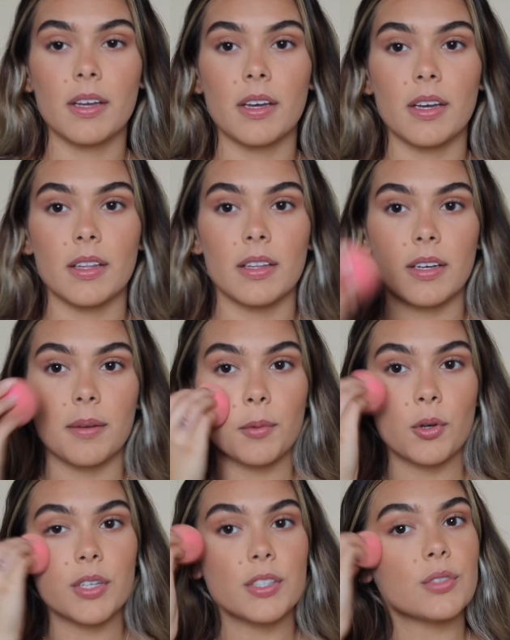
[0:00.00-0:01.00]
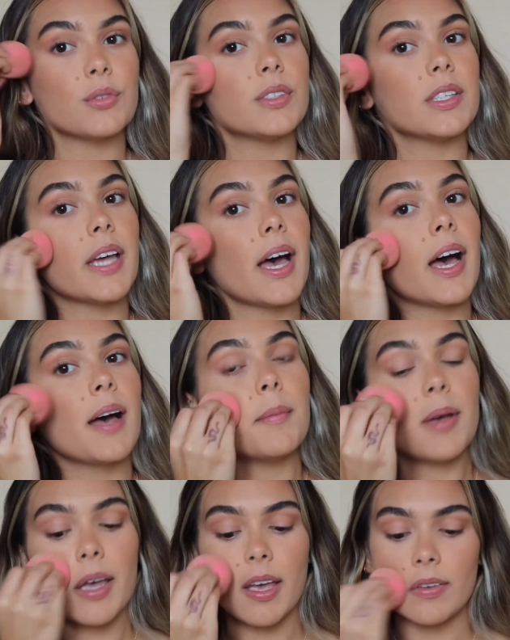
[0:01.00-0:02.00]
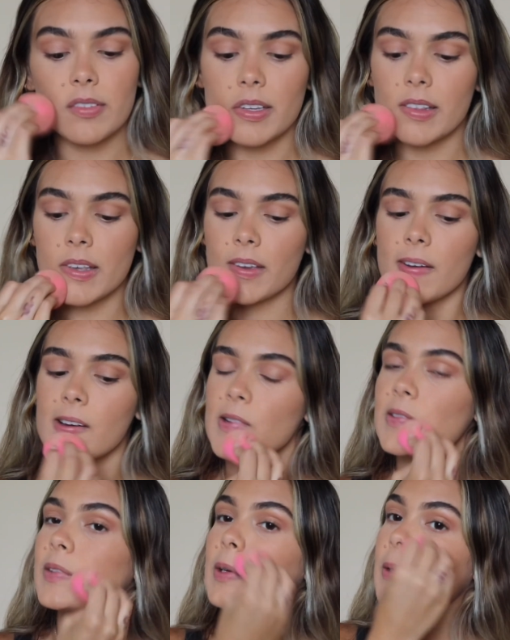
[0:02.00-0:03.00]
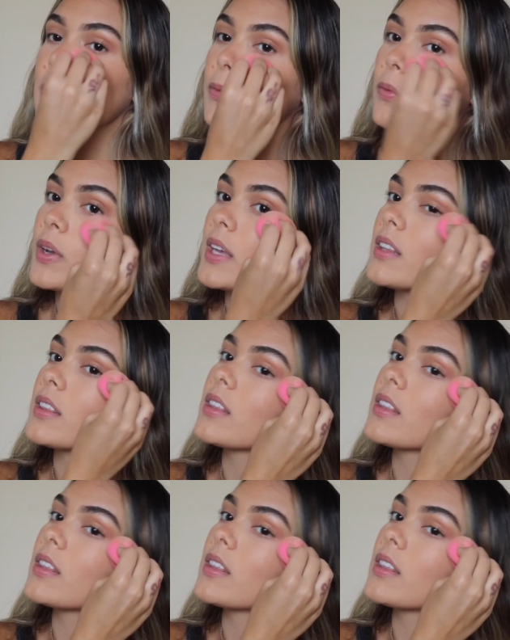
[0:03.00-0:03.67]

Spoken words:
And then I'm going to dab everything over with